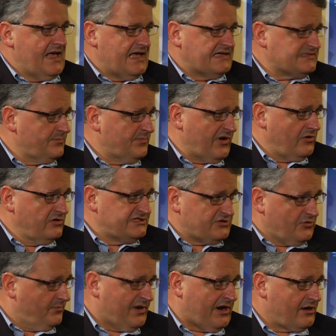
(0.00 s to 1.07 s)
As opposed
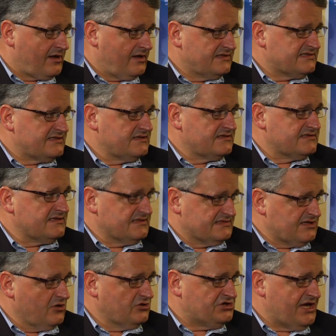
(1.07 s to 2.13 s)
to Parkinson's
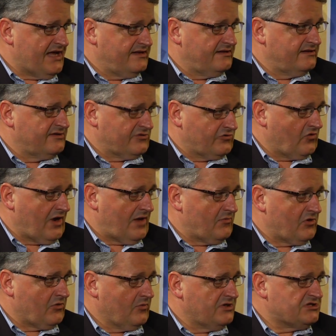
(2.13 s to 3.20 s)
associated
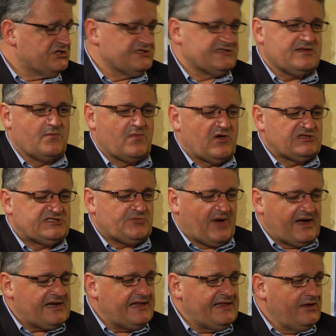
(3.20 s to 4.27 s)
tremor, which is the most
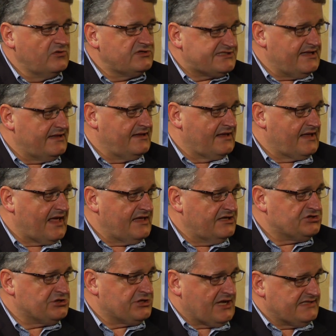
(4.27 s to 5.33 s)
widely used
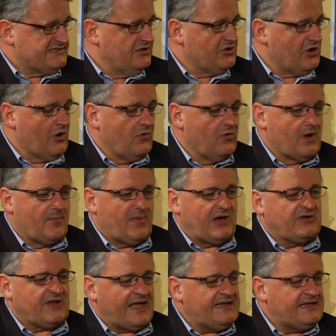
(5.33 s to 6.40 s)
indication, as you know,
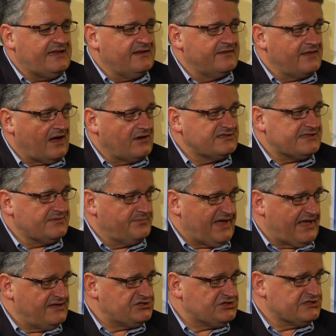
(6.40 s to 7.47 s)
about 80,000
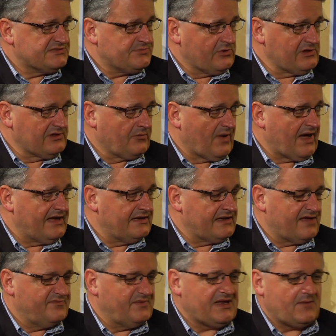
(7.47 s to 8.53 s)
patients worldwide
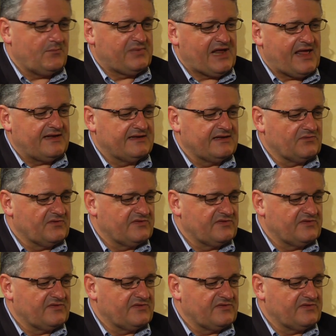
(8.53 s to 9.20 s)
have been implanted